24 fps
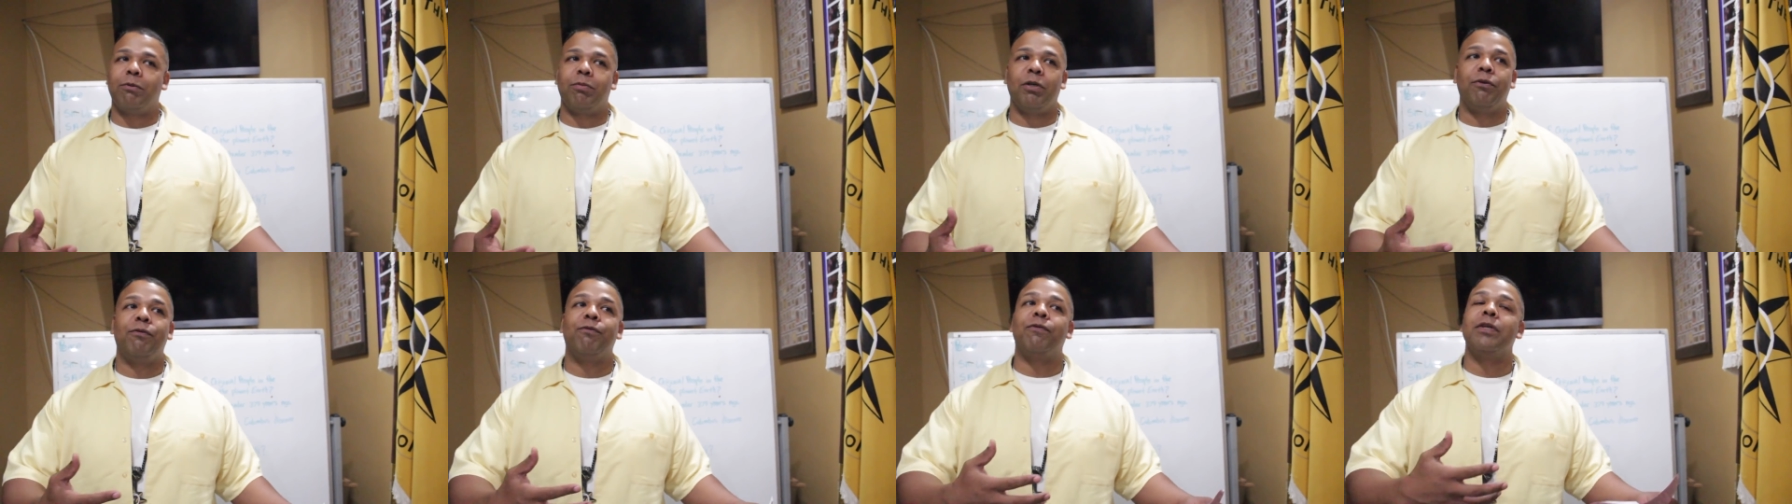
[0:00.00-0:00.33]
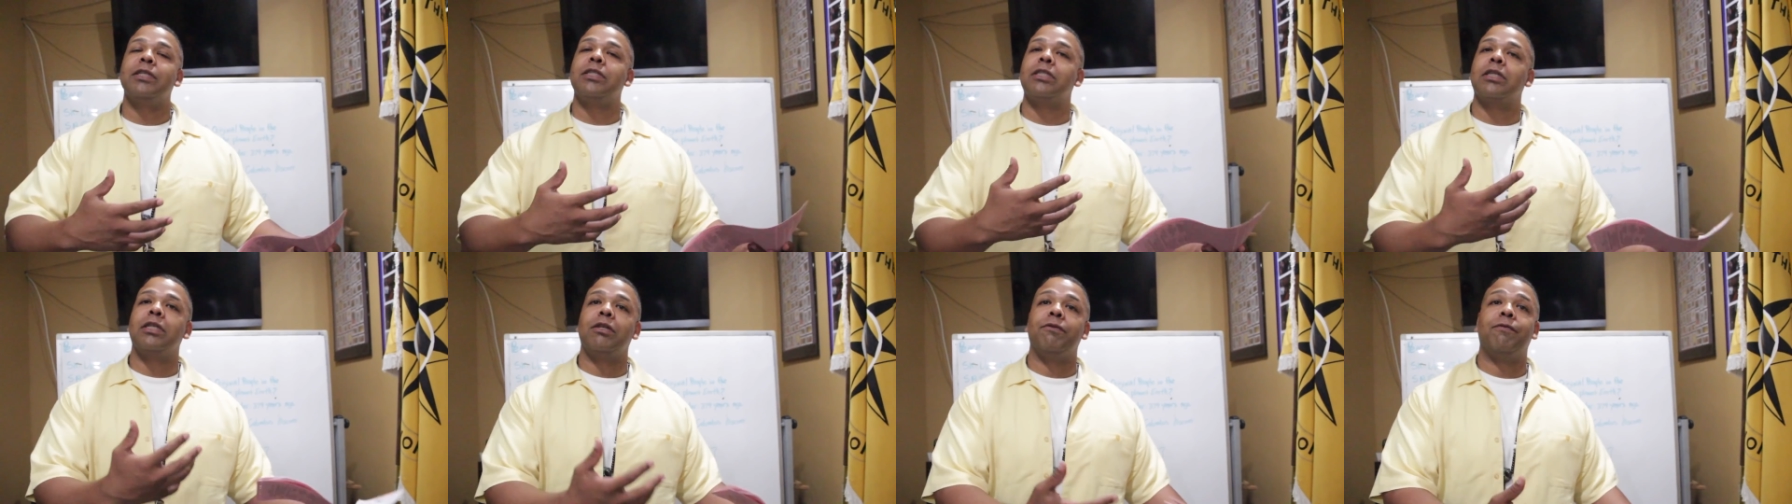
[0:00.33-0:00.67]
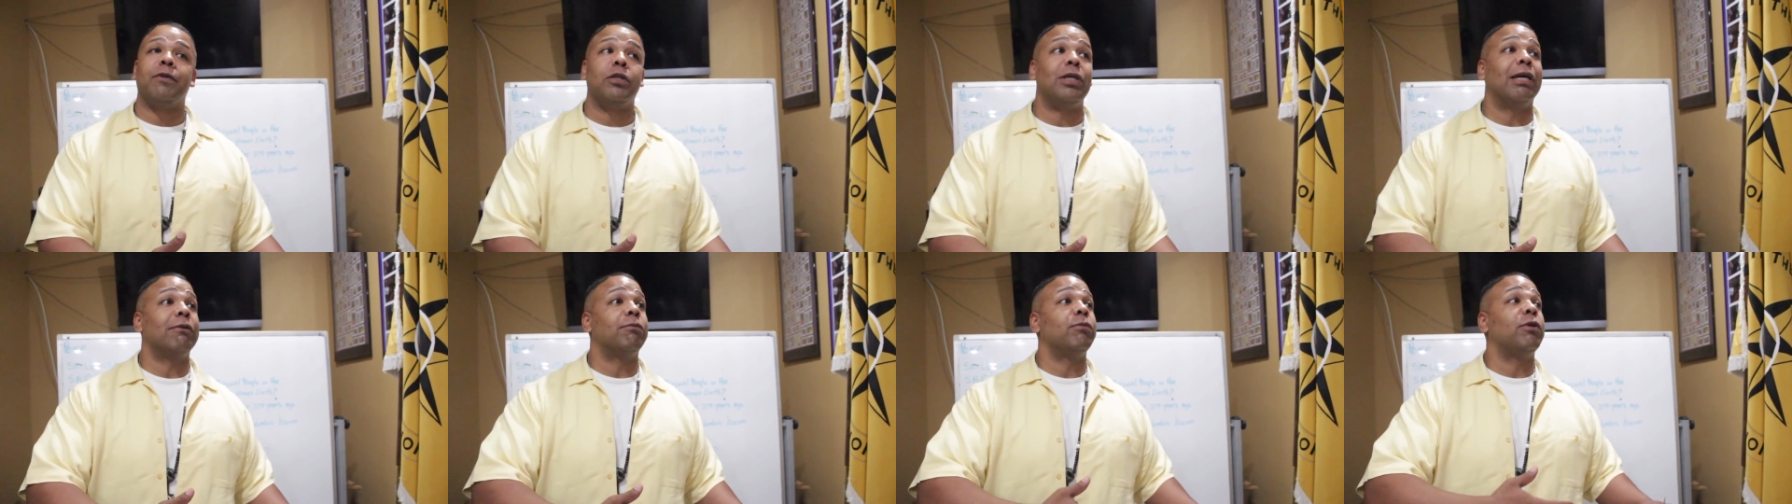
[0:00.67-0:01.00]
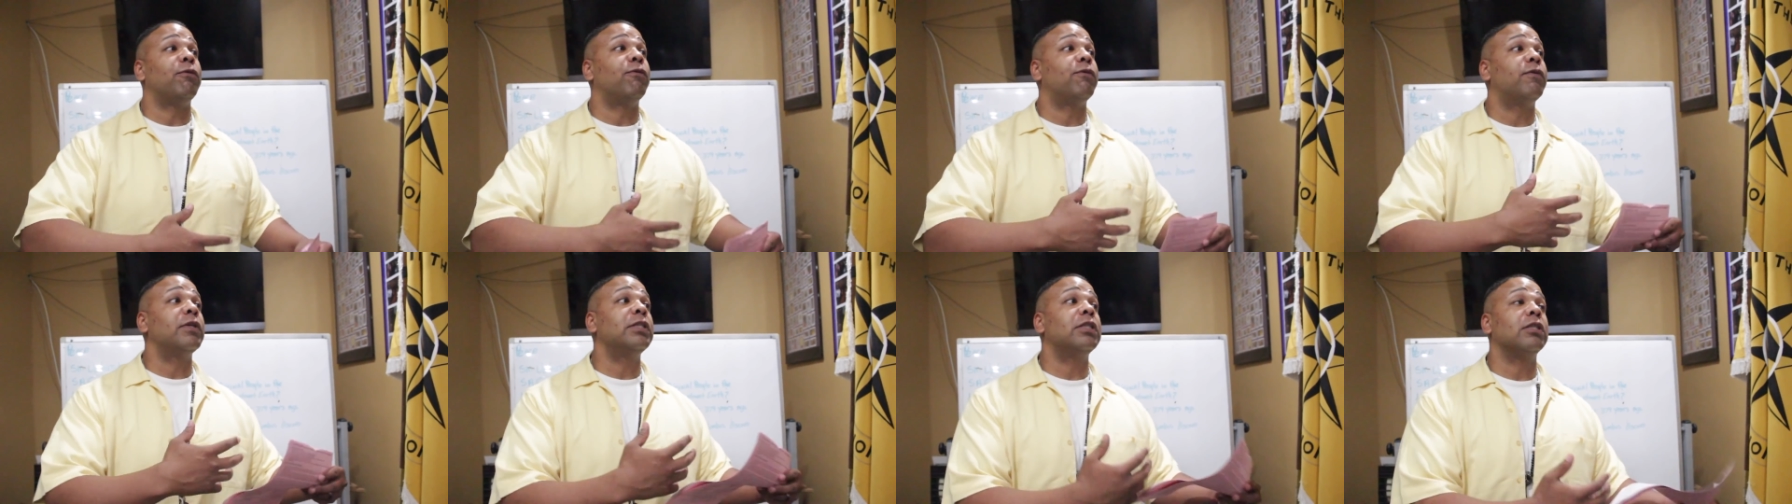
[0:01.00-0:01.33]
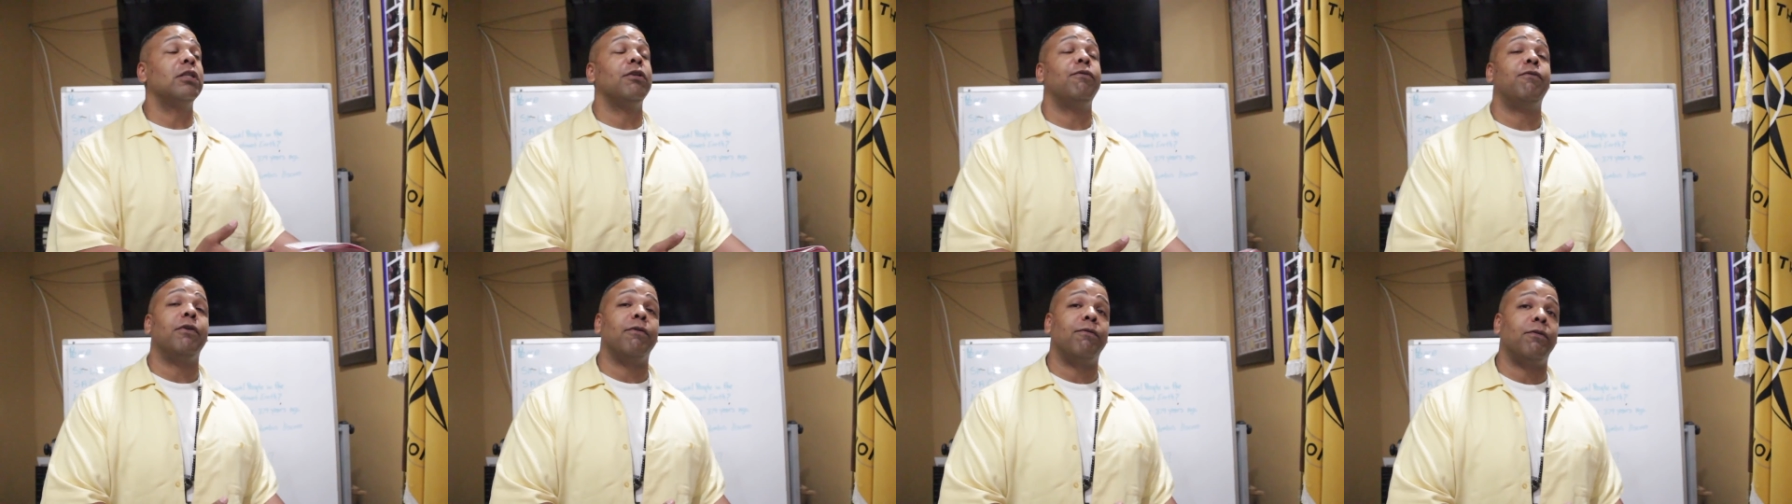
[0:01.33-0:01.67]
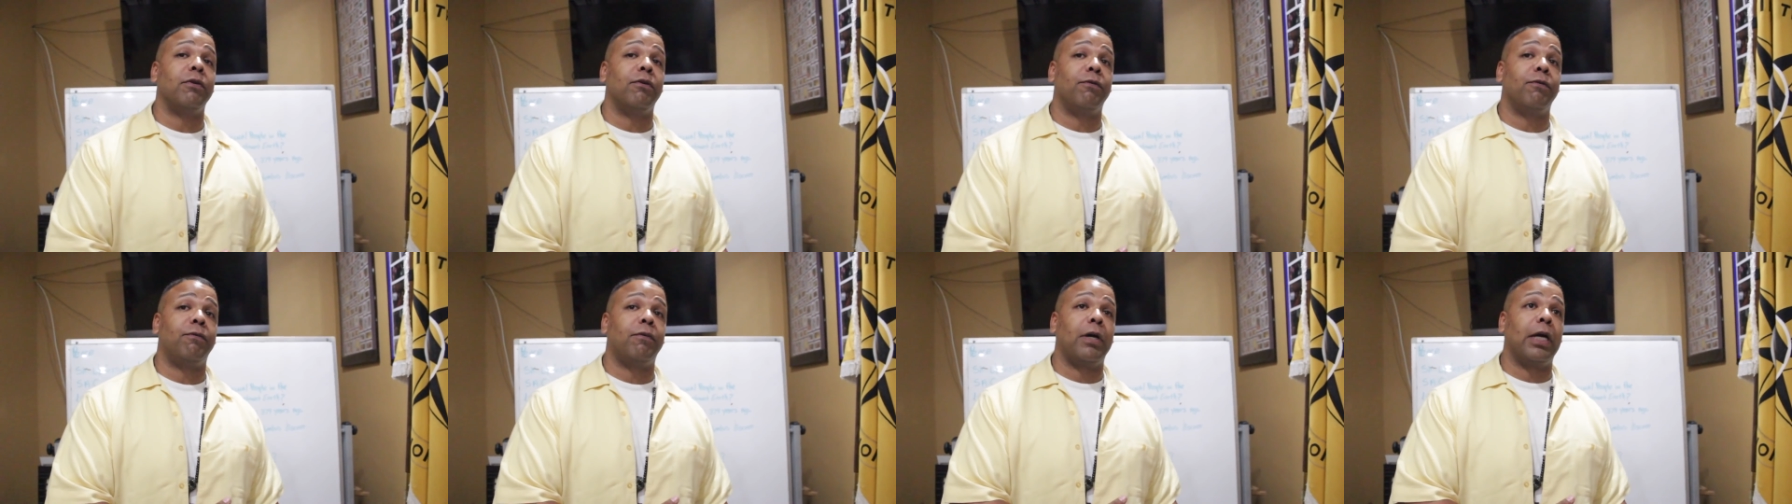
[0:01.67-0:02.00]
to be physically fit. You have to be physically fit
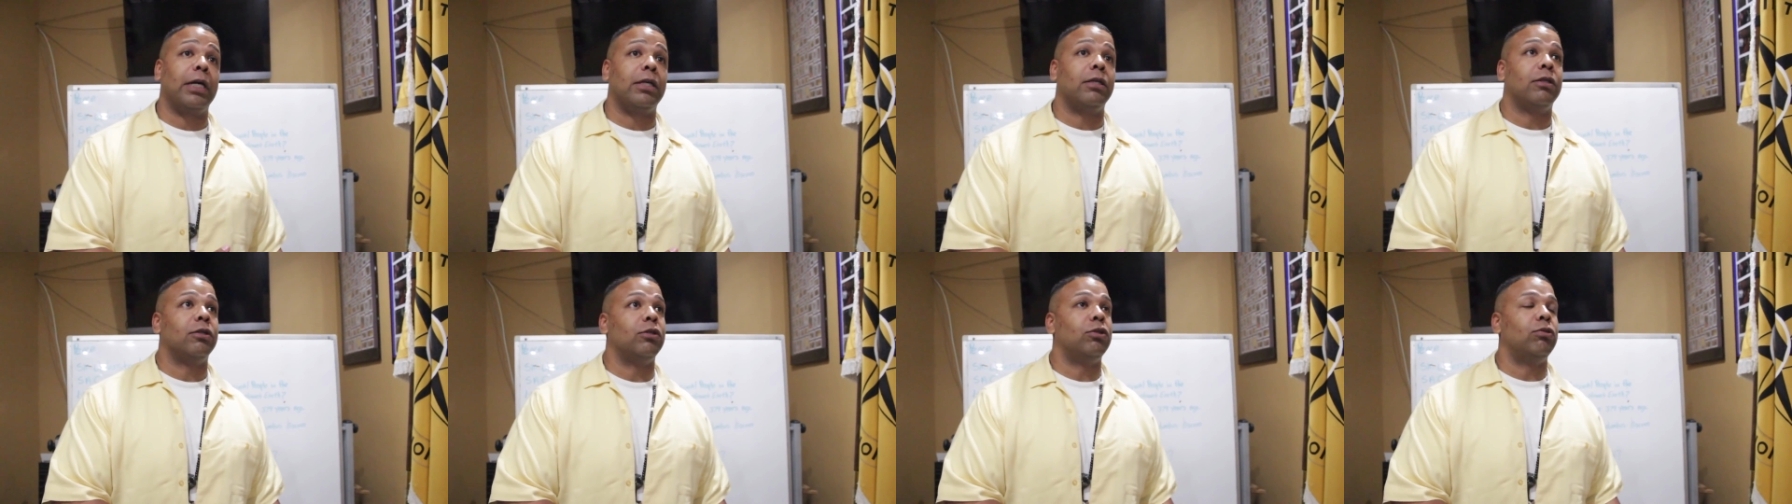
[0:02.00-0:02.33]
for the fight.